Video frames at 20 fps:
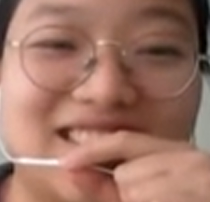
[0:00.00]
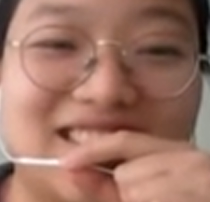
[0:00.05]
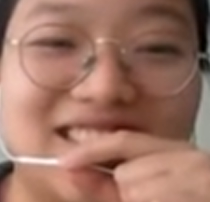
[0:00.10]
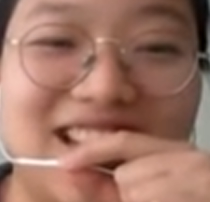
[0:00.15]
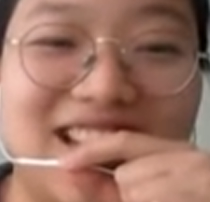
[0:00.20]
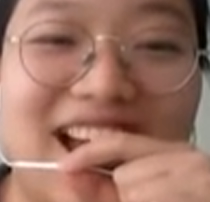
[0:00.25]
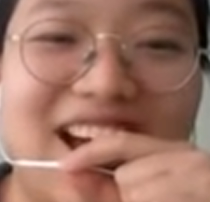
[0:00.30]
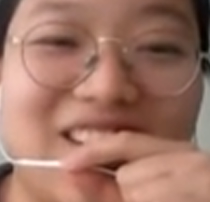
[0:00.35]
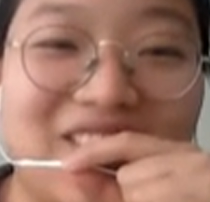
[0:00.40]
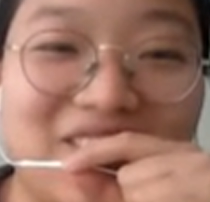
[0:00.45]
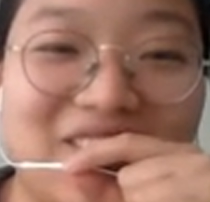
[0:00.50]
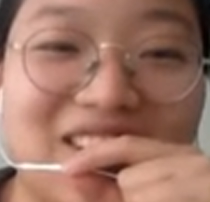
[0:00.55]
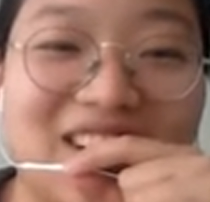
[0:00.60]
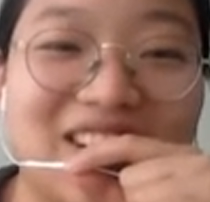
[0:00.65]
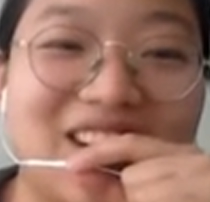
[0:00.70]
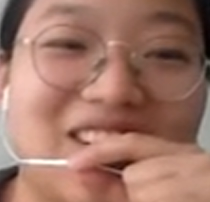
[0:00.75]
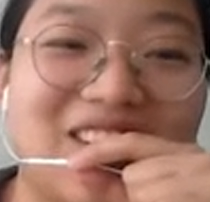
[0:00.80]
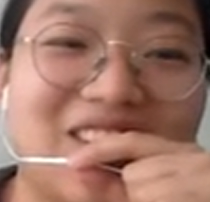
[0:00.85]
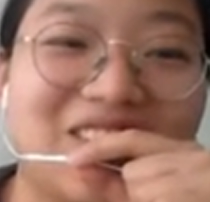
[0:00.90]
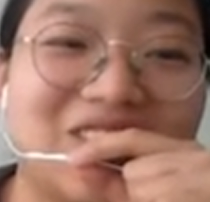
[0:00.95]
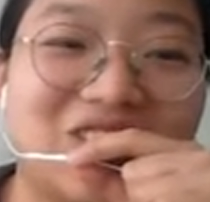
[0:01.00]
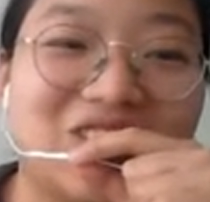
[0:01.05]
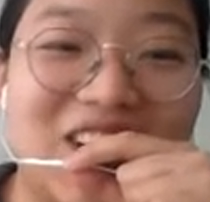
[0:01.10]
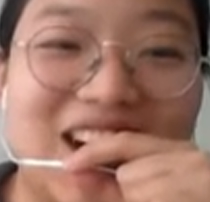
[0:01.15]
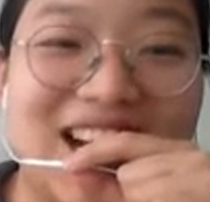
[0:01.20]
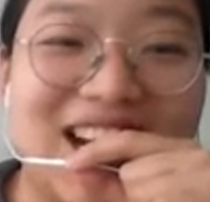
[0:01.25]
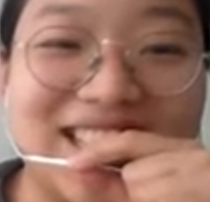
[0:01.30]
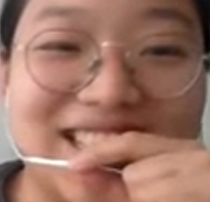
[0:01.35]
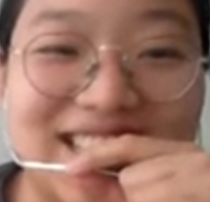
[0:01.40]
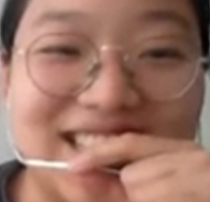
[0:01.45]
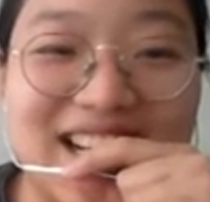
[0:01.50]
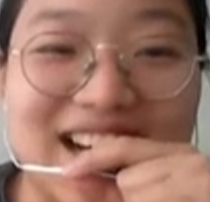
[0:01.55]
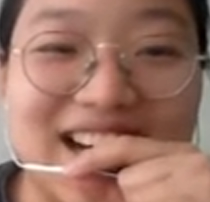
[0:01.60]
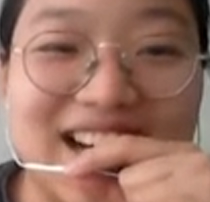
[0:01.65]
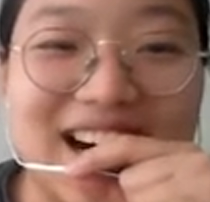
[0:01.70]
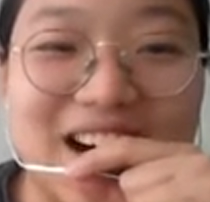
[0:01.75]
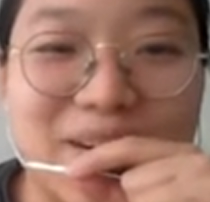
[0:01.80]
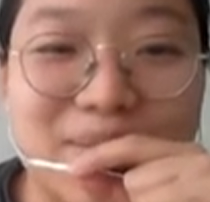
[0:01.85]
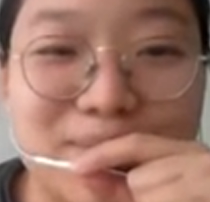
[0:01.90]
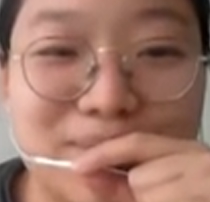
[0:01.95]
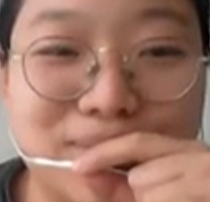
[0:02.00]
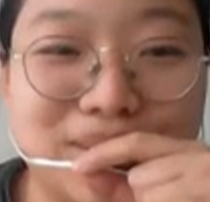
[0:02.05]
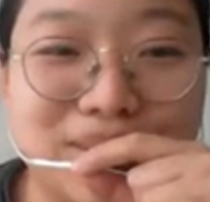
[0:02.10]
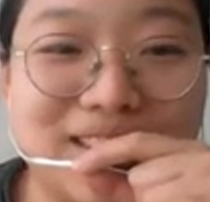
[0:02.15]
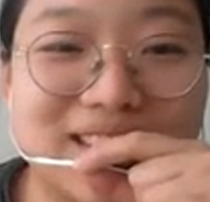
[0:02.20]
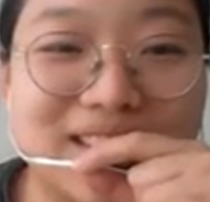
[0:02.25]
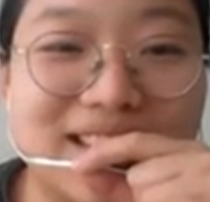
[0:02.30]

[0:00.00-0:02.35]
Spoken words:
decorating or dressing up